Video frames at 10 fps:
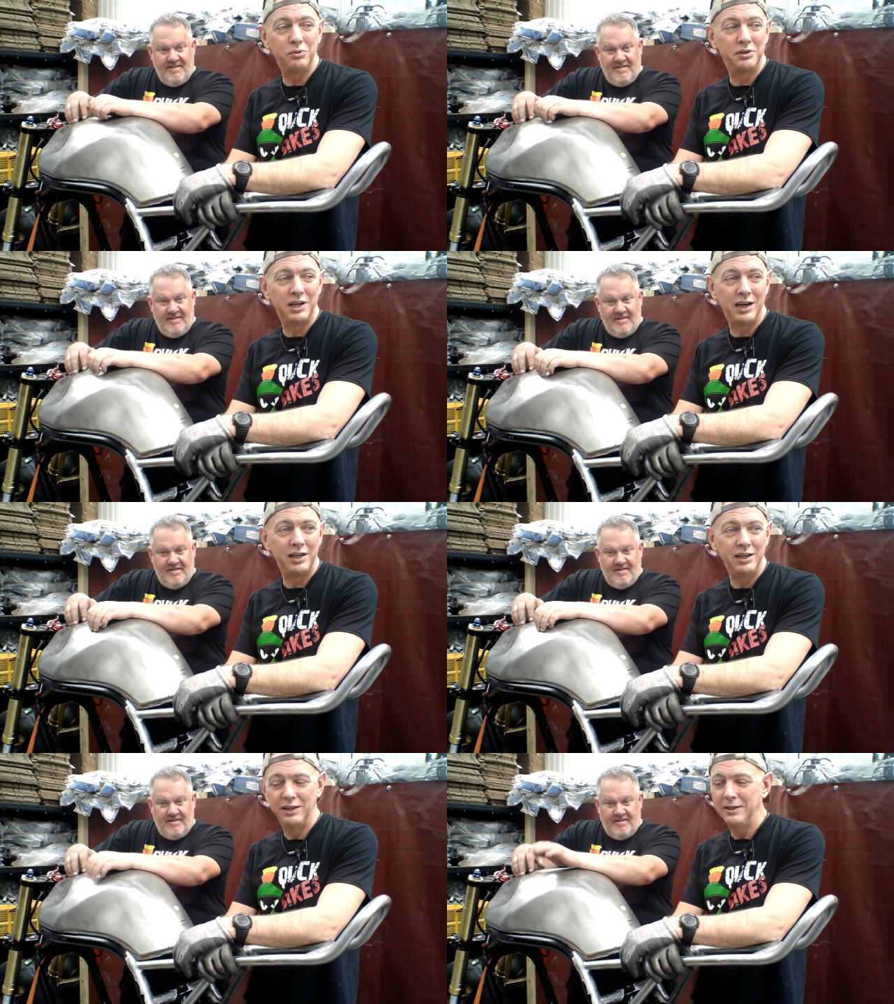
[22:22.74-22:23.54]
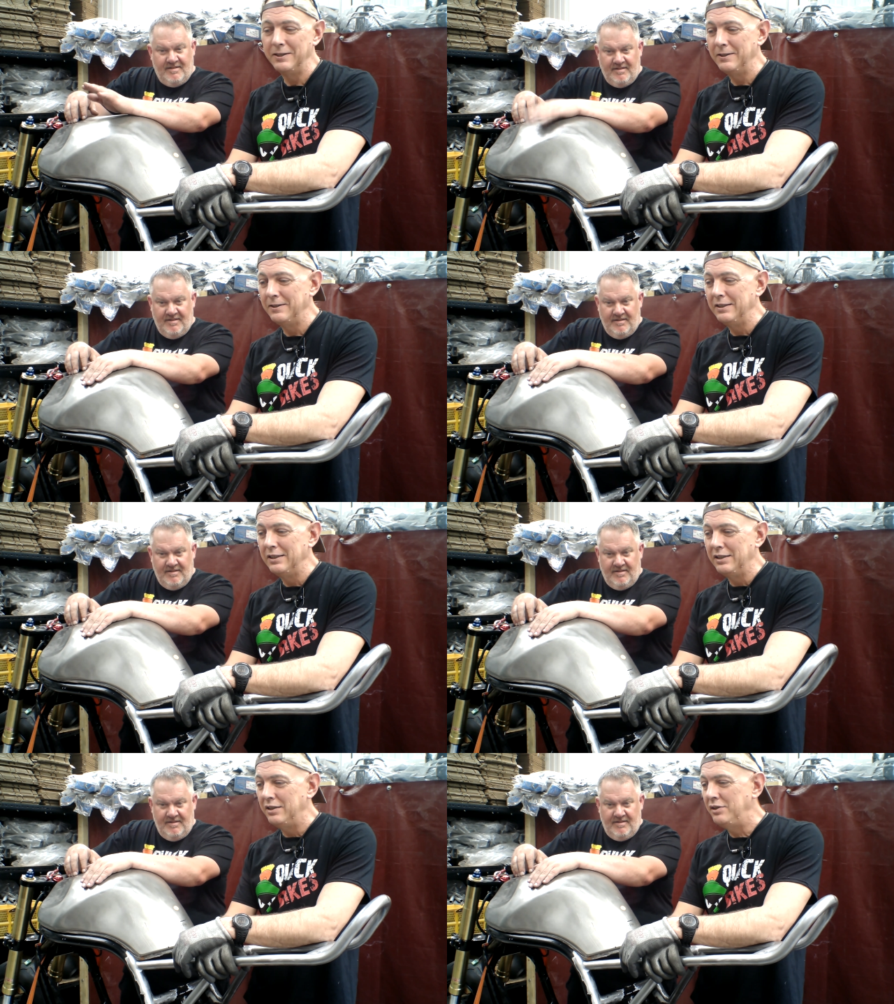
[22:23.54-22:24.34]
Speaker 1: all day.
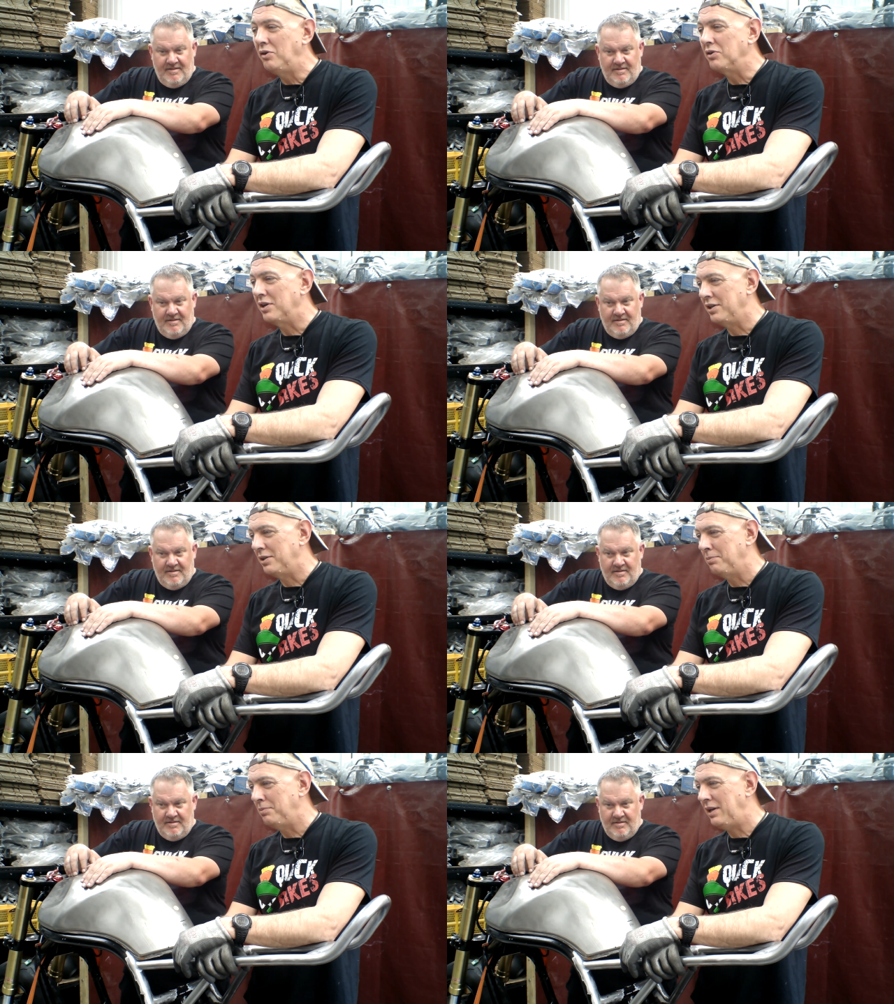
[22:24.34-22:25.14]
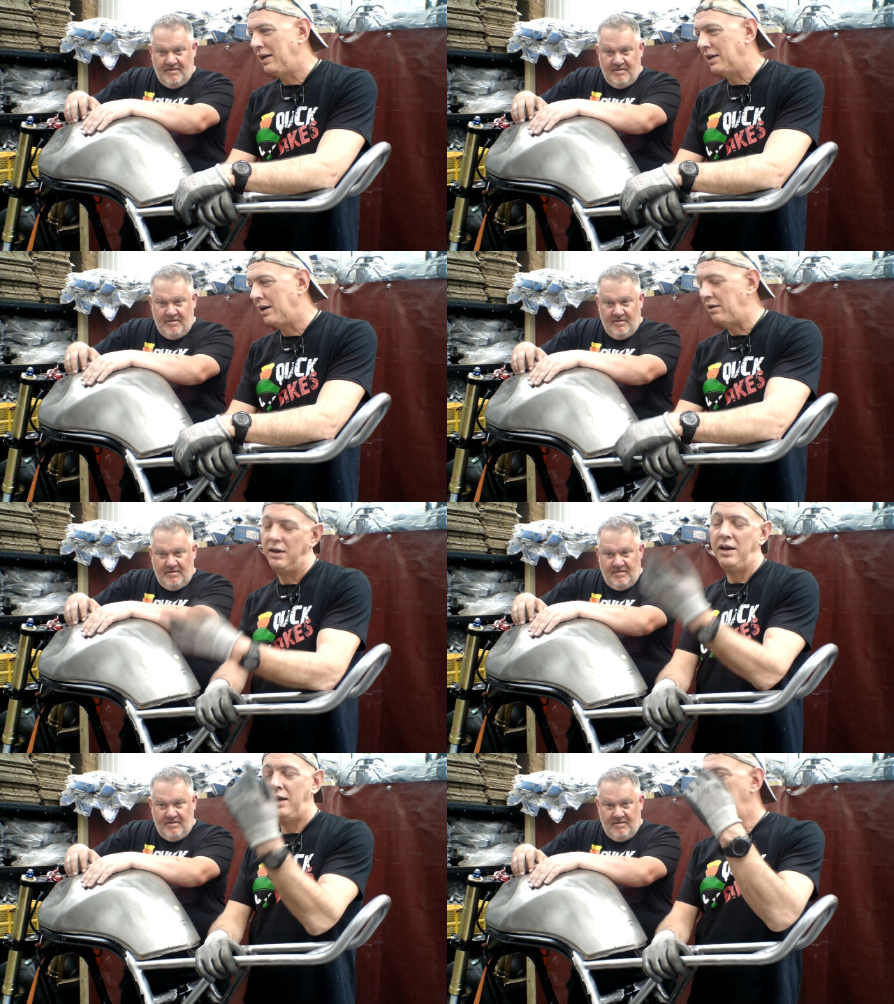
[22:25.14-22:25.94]
Not good, but there you go.
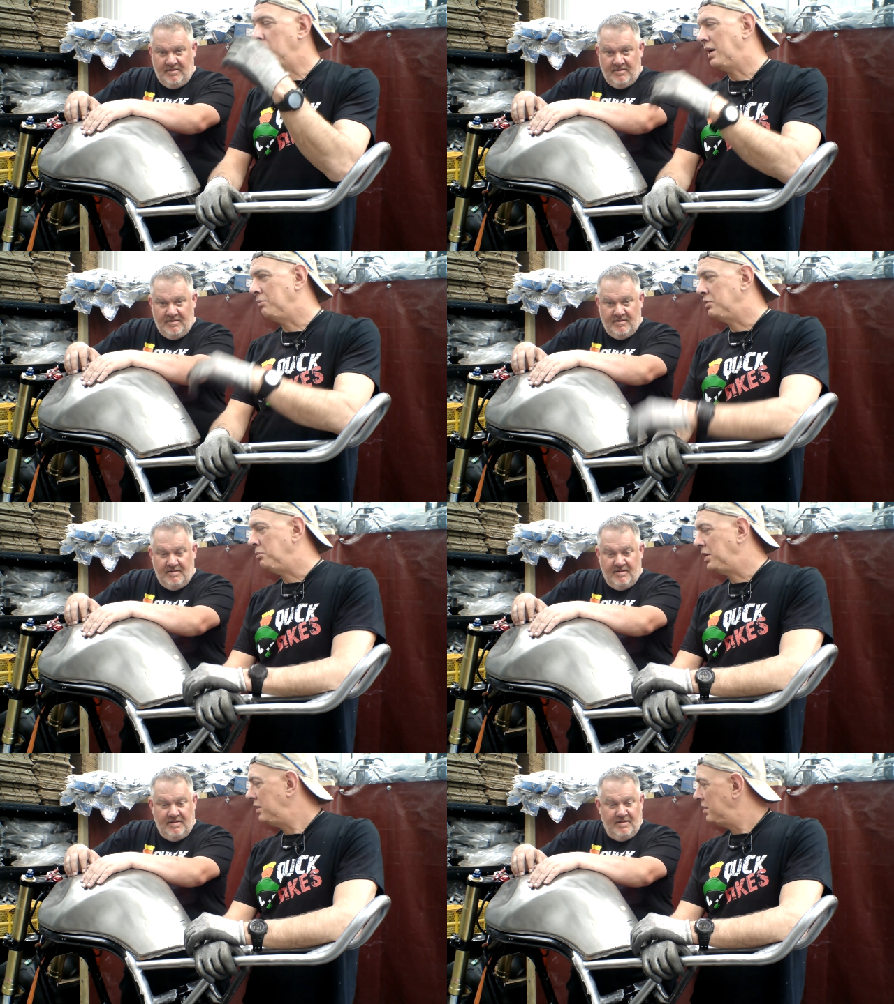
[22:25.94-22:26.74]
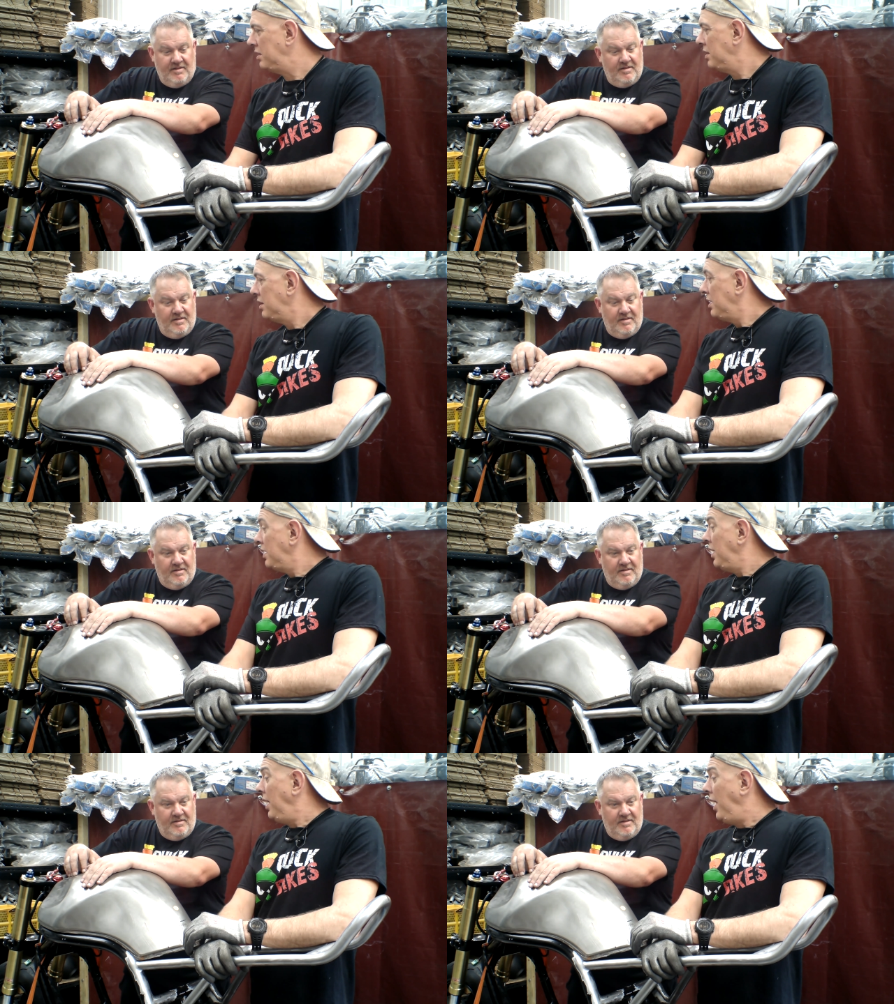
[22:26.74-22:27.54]
It'll come to me.
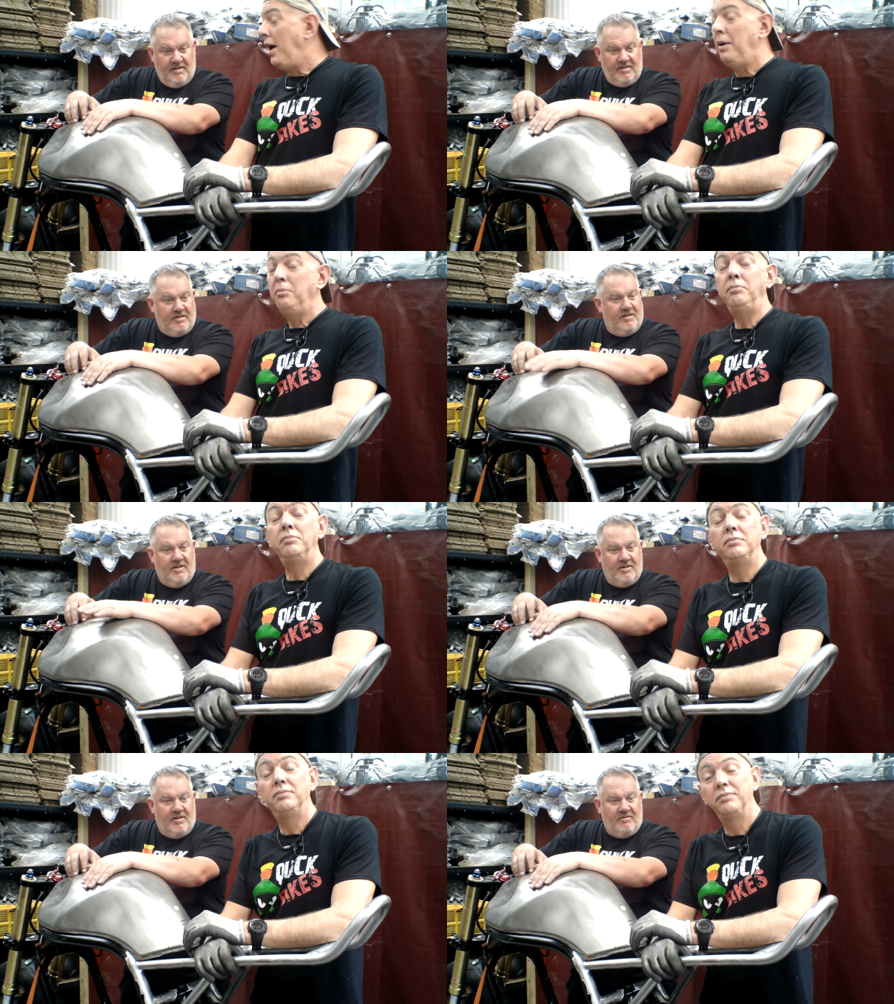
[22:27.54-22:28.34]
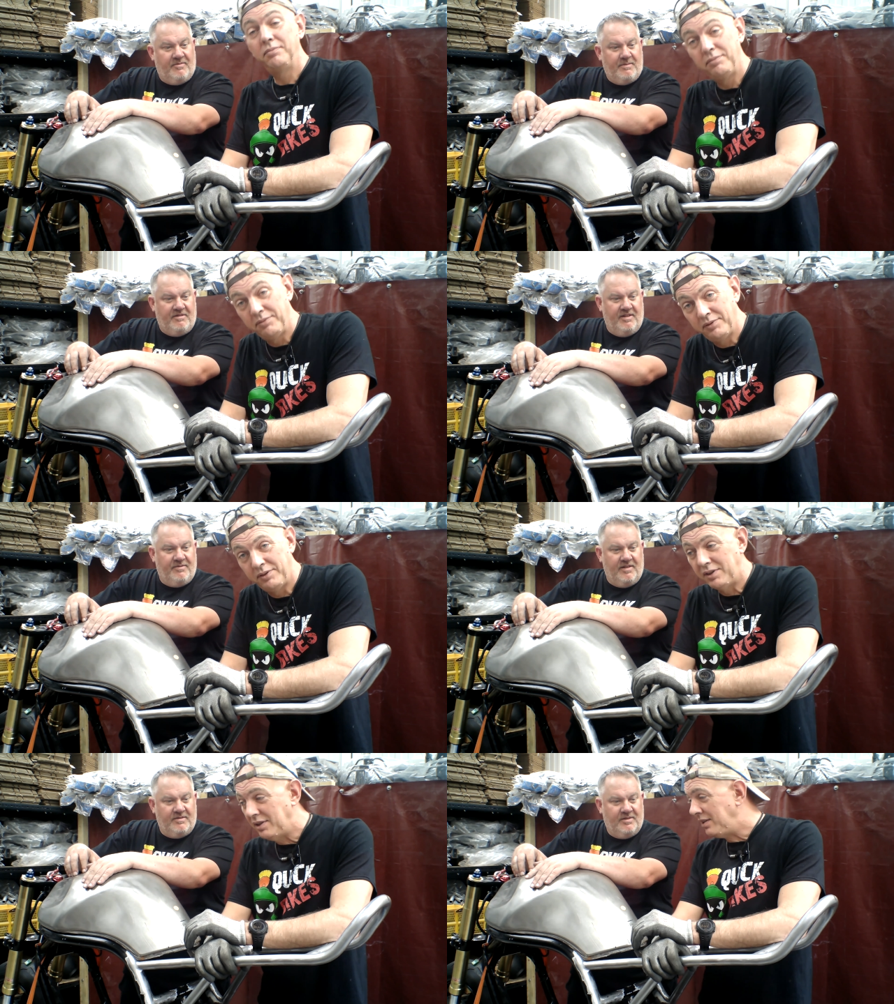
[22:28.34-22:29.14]
Um, I can't
Speaker 2: remember
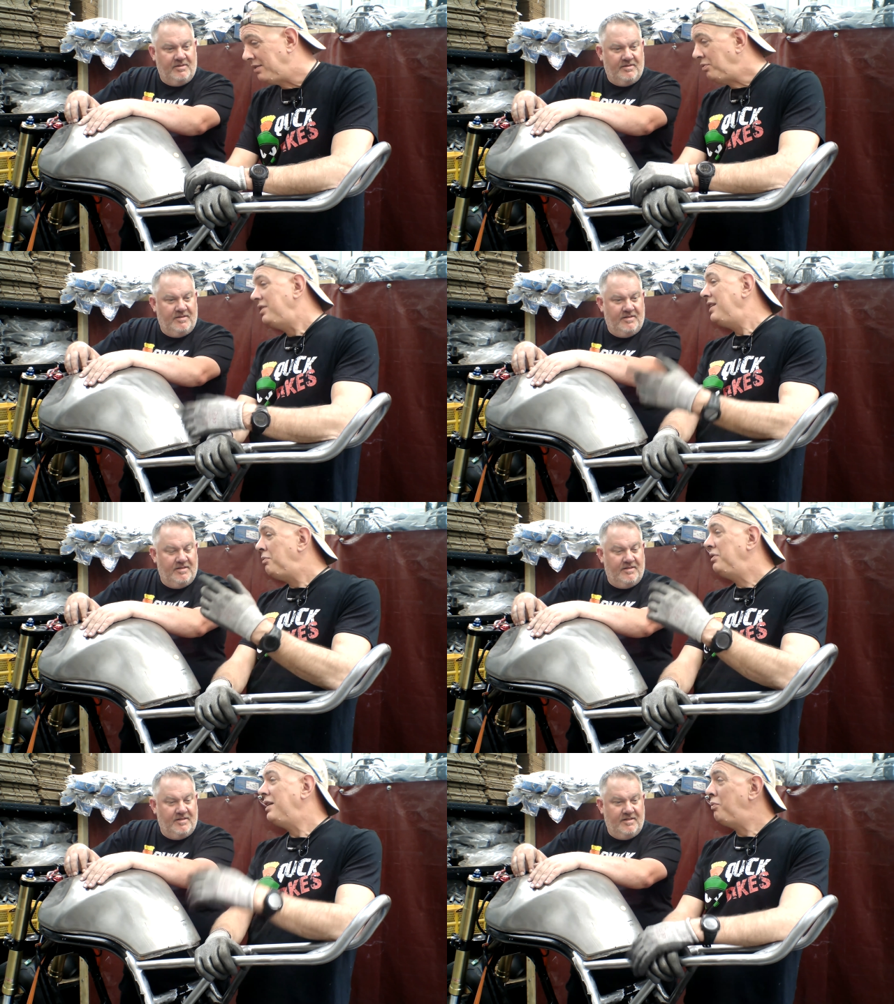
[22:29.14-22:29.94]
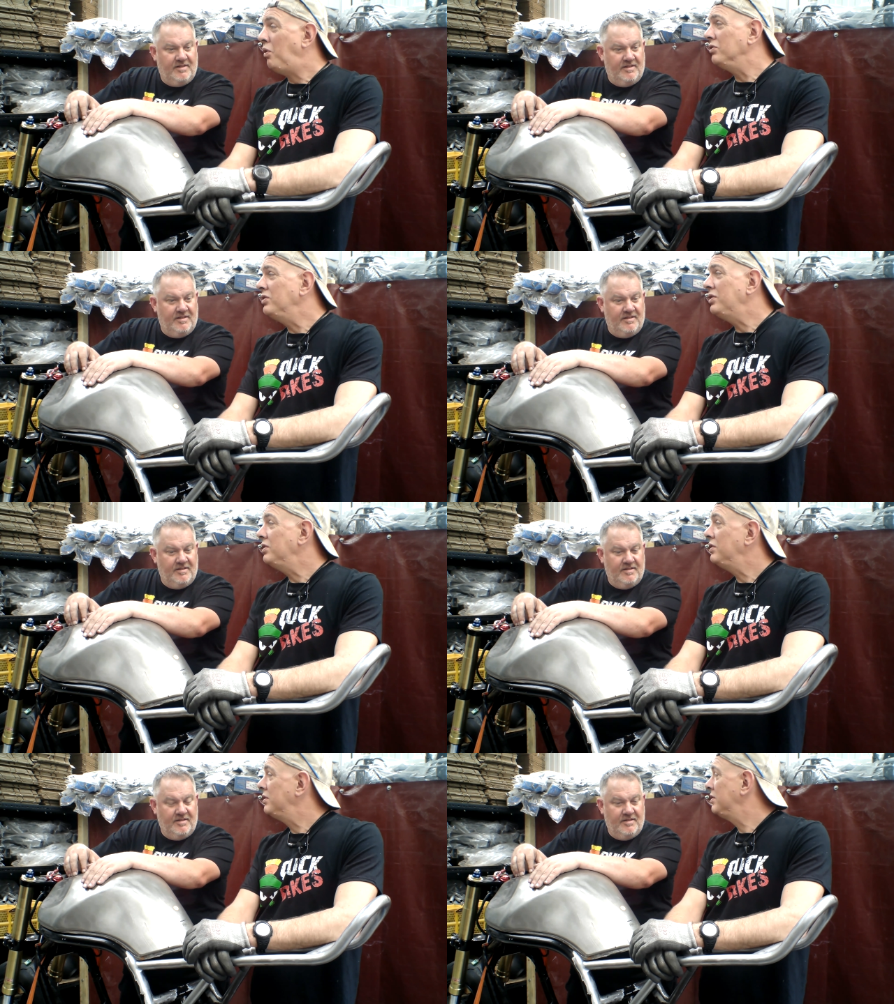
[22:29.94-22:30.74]
anything else.
Speaker 1: there, there was.